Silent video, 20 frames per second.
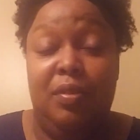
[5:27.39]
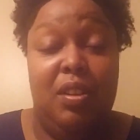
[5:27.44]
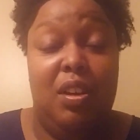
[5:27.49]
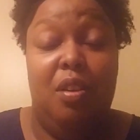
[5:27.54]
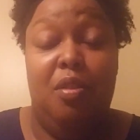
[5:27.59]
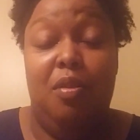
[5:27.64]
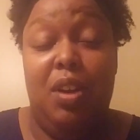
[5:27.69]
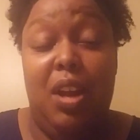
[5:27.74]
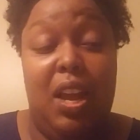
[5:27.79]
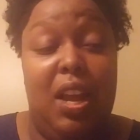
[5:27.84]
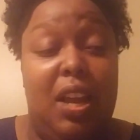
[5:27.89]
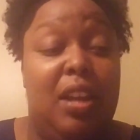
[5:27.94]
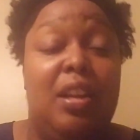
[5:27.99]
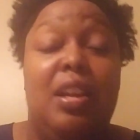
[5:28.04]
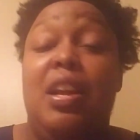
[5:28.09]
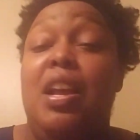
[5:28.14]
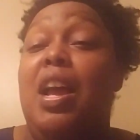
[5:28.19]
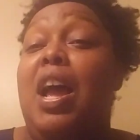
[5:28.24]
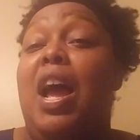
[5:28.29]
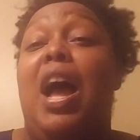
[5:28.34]
Okay?
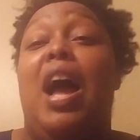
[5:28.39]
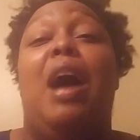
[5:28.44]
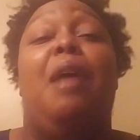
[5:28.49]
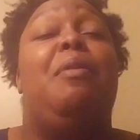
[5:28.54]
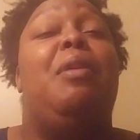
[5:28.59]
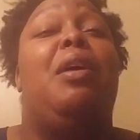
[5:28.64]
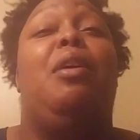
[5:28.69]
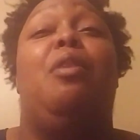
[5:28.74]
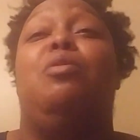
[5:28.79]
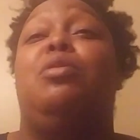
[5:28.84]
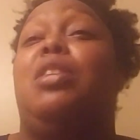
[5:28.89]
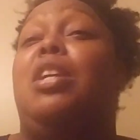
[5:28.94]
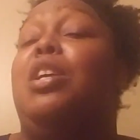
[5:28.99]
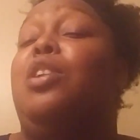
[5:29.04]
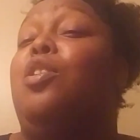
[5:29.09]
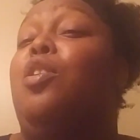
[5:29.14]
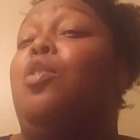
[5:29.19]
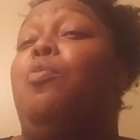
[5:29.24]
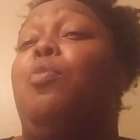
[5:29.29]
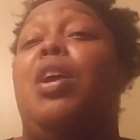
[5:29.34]
I'm not gonna stay
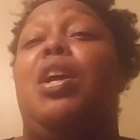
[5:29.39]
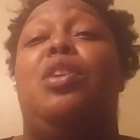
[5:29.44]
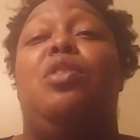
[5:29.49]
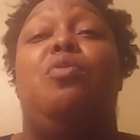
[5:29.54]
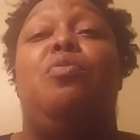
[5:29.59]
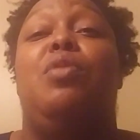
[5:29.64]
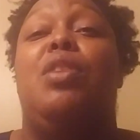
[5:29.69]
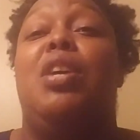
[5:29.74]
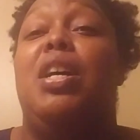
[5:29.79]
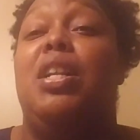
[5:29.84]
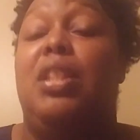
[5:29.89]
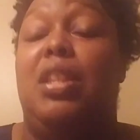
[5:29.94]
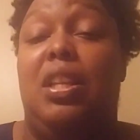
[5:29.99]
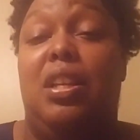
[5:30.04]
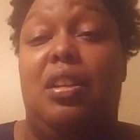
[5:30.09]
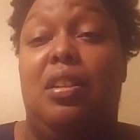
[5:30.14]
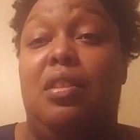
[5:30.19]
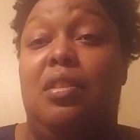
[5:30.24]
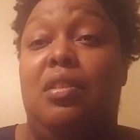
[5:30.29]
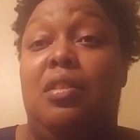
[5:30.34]
nowhere and do
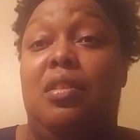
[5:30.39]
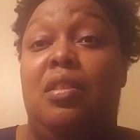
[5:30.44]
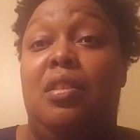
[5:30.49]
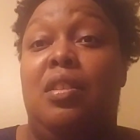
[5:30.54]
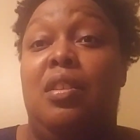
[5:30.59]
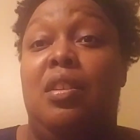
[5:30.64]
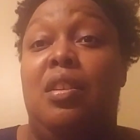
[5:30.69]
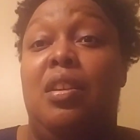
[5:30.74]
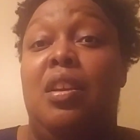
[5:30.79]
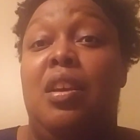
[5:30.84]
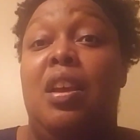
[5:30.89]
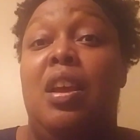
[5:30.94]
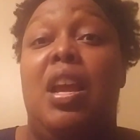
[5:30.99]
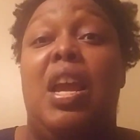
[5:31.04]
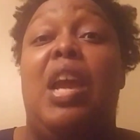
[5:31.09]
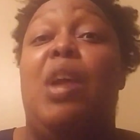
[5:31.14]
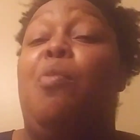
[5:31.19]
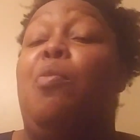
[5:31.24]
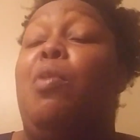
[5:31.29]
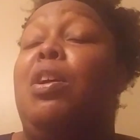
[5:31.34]
nothing.
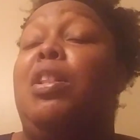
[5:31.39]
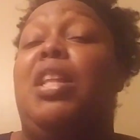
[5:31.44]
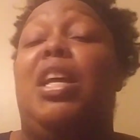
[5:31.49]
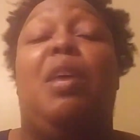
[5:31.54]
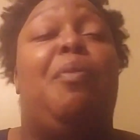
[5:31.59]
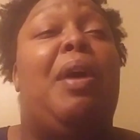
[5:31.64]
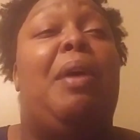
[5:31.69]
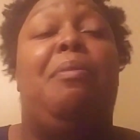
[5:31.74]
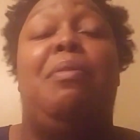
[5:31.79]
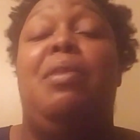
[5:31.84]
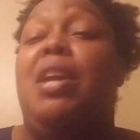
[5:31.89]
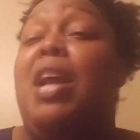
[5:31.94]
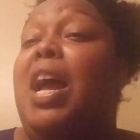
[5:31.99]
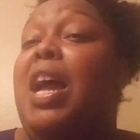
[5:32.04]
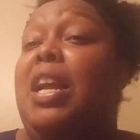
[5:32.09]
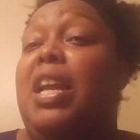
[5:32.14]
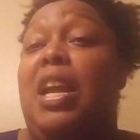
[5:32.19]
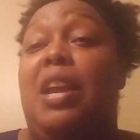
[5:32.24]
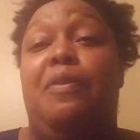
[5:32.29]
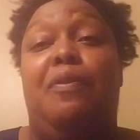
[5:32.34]
And one thing about me,
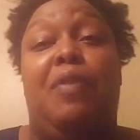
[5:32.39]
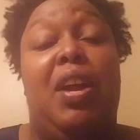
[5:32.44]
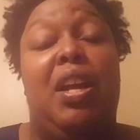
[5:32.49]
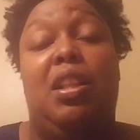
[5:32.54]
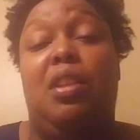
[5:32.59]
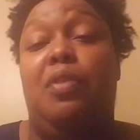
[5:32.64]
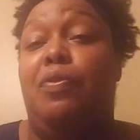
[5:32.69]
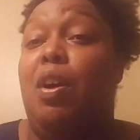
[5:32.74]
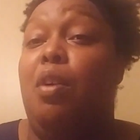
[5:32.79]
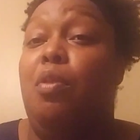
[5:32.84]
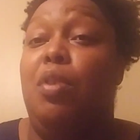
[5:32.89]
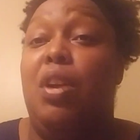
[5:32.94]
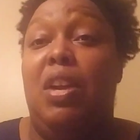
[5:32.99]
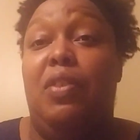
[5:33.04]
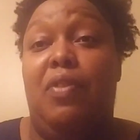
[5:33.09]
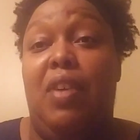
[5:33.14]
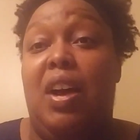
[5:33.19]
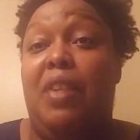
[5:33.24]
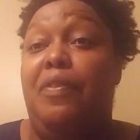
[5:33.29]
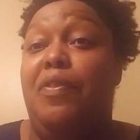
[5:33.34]
I can't fake the funk
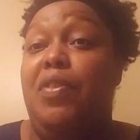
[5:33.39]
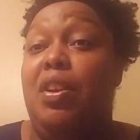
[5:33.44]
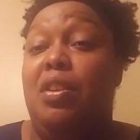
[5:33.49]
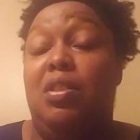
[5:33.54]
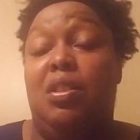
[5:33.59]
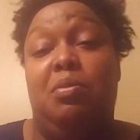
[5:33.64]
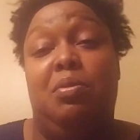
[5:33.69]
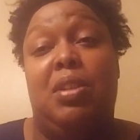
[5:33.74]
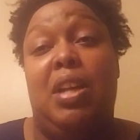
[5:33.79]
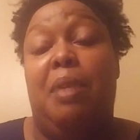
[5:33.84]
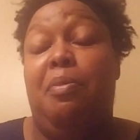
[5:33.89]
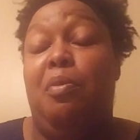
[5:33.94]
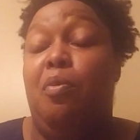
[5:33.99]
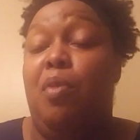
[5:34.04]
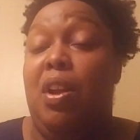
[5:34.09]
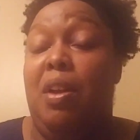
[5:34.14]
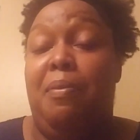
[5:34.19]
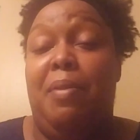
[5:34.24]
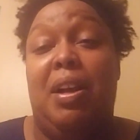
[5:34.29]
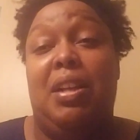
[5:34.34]
if I feel some type of
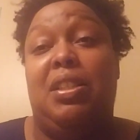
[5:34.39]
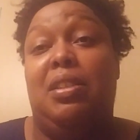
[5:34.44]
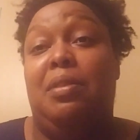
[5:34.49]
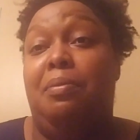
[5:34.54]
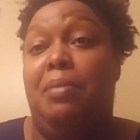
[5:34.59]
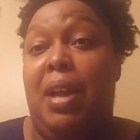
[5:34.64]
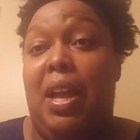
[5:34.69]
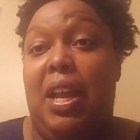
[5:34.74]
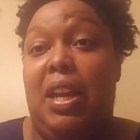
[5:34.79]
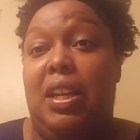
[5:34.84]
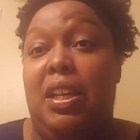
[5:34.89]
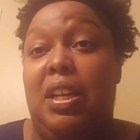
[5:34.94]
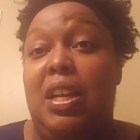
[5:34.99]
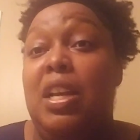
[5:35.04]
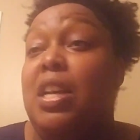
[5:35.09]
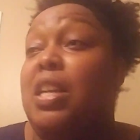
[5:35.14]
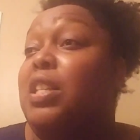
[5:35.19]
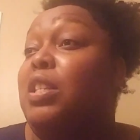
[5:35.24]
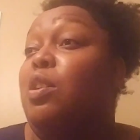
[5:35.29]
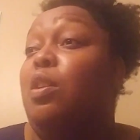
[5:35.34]
way about somebody.
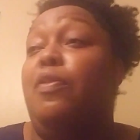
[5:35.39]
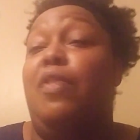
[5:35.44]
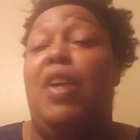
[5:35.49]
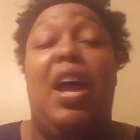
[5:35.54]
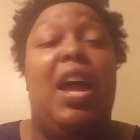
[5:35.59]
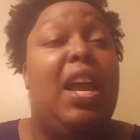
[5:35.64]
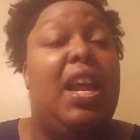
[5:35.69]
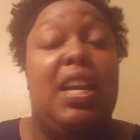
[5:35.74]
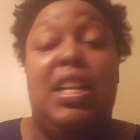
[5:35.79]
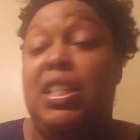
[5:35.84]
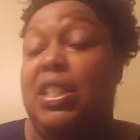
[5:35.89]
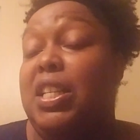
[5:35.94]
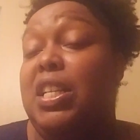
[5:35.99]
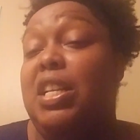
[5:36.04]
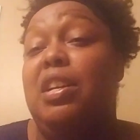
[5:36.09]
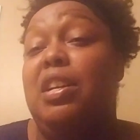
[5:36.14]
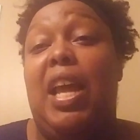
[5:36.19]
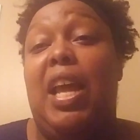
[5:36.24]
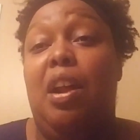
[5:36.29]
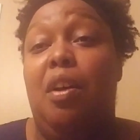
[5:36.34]
So if I had to
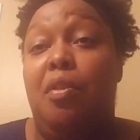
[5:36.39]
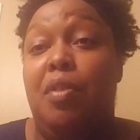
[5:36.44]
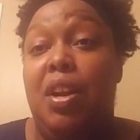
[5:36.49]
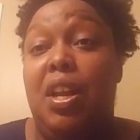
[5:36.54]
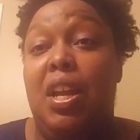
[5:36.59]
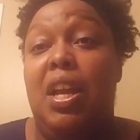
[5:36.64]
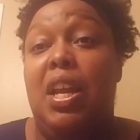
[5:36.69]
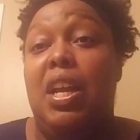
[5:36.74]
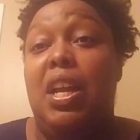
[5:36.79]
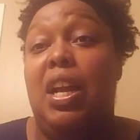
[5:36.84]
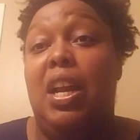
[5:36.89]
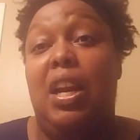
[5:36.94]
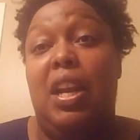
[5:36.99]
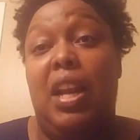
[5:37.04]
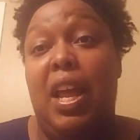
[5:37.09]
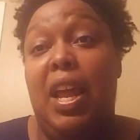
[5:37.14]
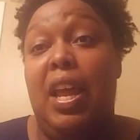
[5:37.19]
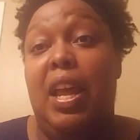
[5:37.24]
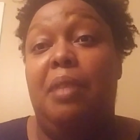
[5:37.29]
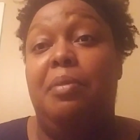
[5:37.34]
still got on there and
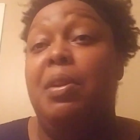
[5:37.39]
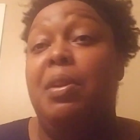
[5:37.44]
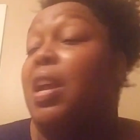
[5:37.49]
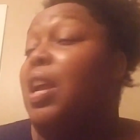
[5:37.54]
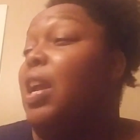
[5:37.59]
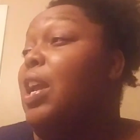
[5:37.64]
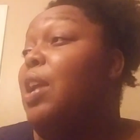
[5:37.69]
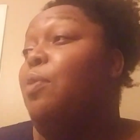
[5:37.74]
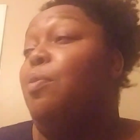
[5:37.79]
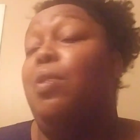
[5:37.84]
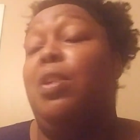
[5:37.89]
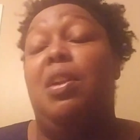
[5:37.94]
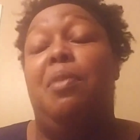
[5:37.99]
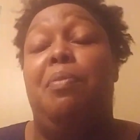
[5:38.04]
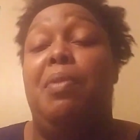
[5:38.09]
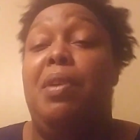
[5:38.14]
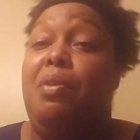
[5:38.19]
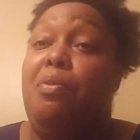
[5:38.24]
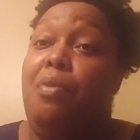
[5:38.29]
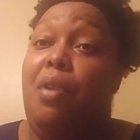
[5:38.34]
collab, it wouldn't have
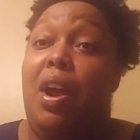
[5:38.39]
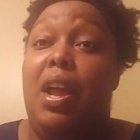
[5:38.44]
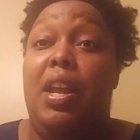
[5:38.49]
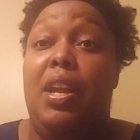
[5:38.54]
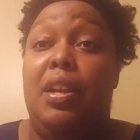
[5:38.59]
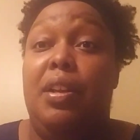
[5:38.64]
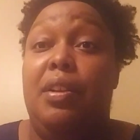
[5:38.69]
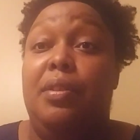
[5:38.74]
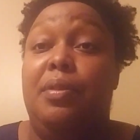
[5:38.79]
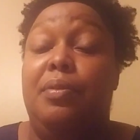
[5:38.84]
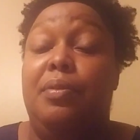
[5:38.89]
been right.